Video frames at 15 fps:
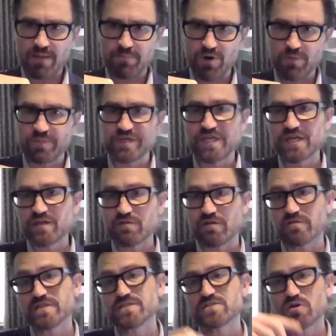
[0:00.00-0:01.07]

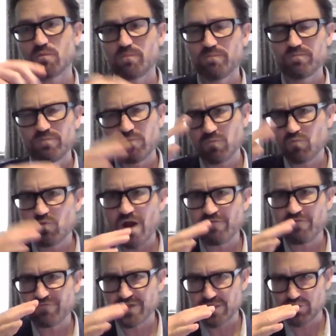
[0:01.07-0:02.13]
perpendicularly. So
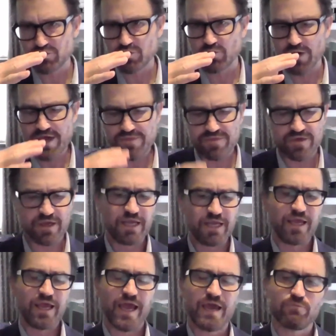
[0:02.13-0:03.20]
roughly true width.
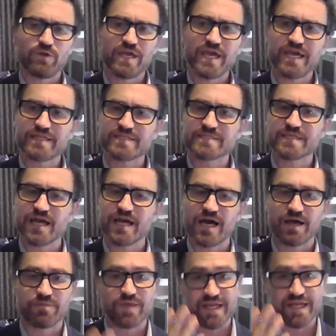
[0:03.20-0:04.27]
And we hit
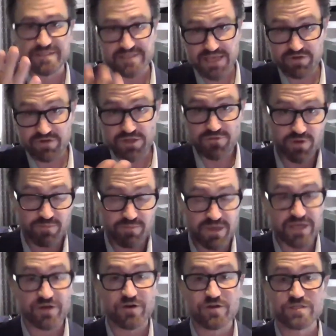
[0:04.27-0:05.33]
that 73
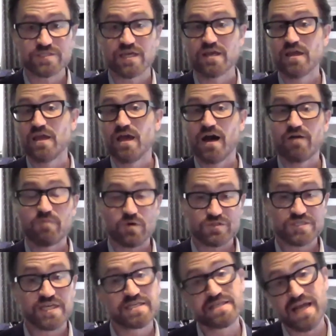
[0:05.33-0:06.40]
meters, about
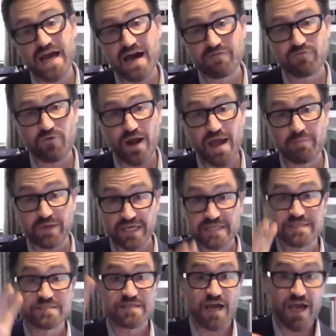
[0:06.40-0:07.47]
6.5 grams
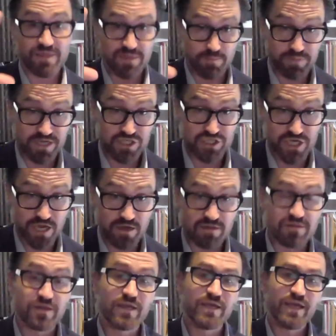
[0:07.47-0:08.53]
inside the pit
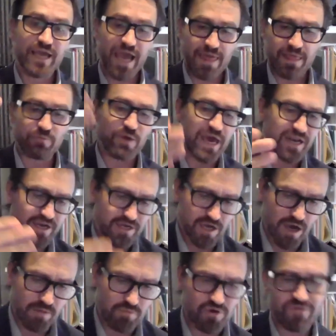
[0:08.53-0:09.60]
shell. And then we had a
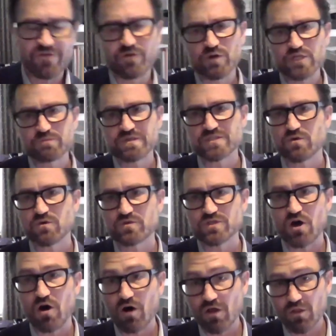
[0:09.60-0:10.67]
number of enrichment zones
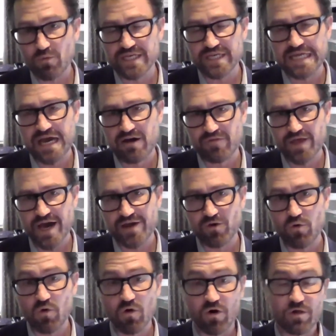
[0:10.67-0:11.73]
all the way down that
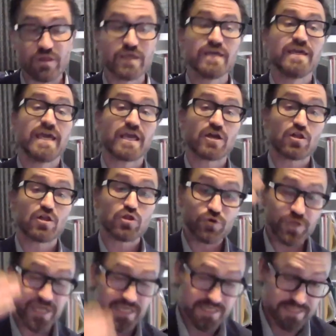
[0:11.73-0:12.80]
hole,
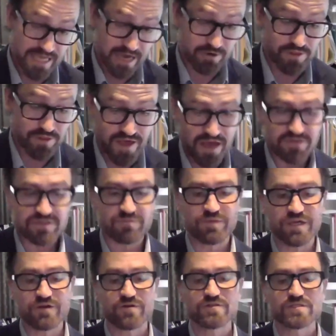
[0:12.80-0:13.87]
including down 1,000
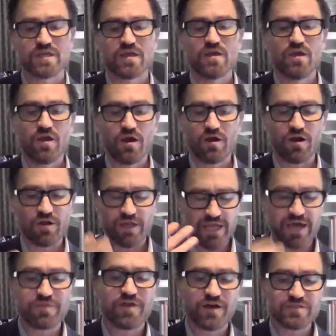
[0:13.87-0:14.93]
meters,
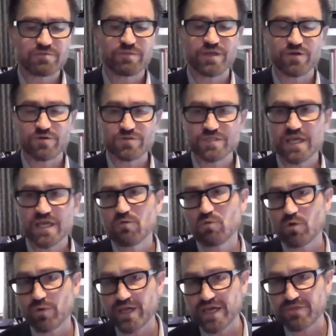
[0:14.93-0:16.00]
1,000 meters,
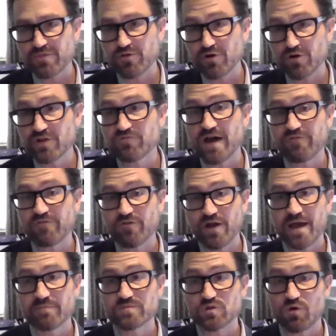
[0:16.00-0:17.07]
where we hit 35
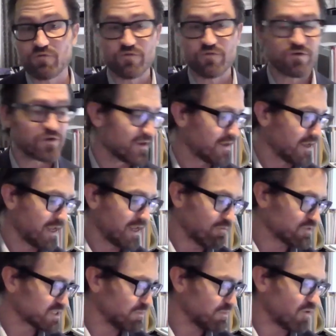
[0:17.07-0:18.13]
grams over,
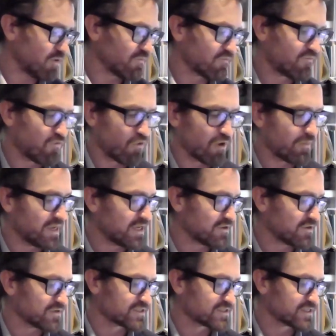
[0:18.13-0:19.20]
it was about 4
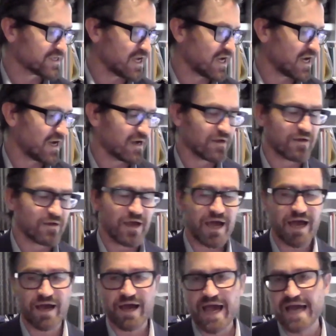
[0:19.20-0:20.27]
meters
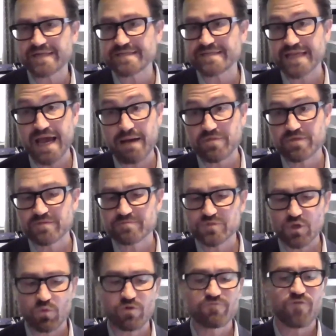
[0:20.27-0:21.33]
at depth.
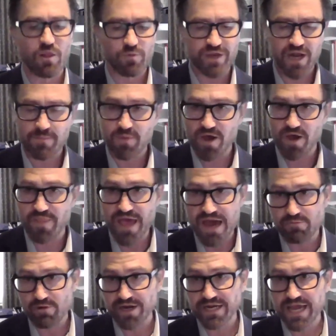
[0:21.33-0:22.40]
So we're following up on
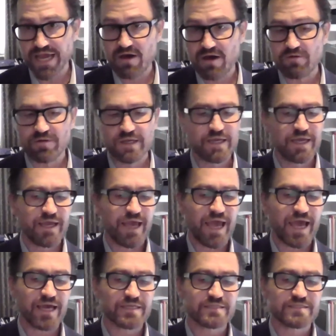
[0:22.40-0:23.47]
that right now,
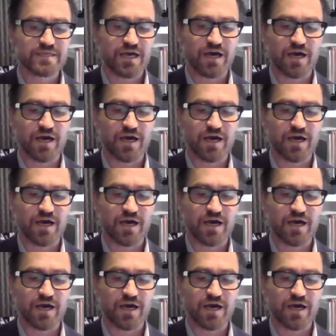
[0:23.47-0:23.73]
and